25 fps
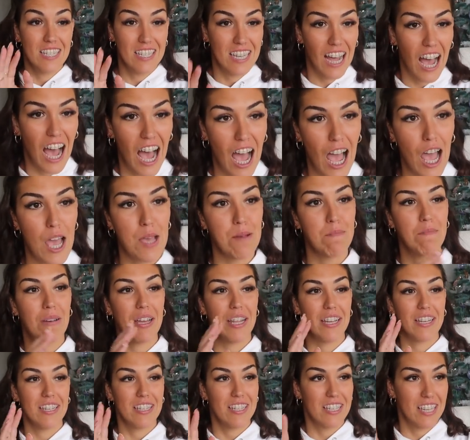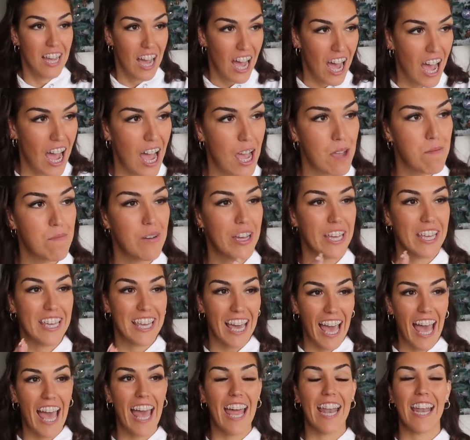time and time
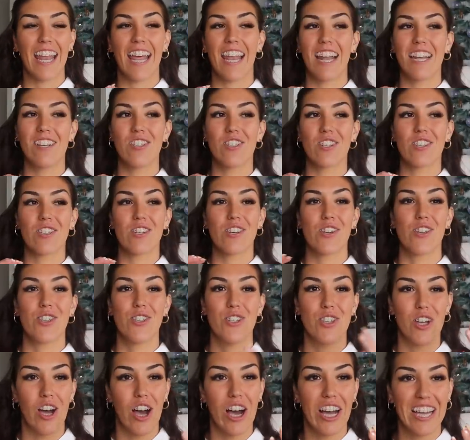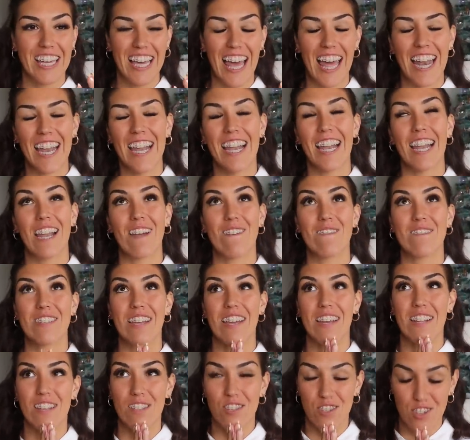again and I just could not get it, and I was
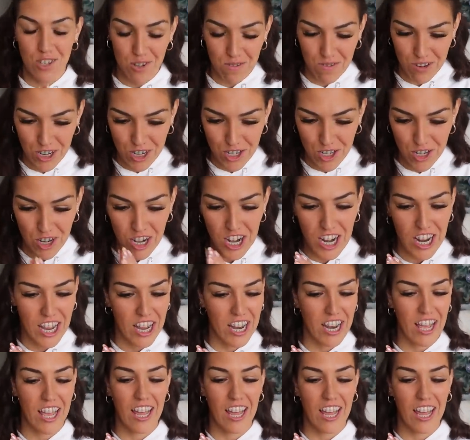getting so frustrated.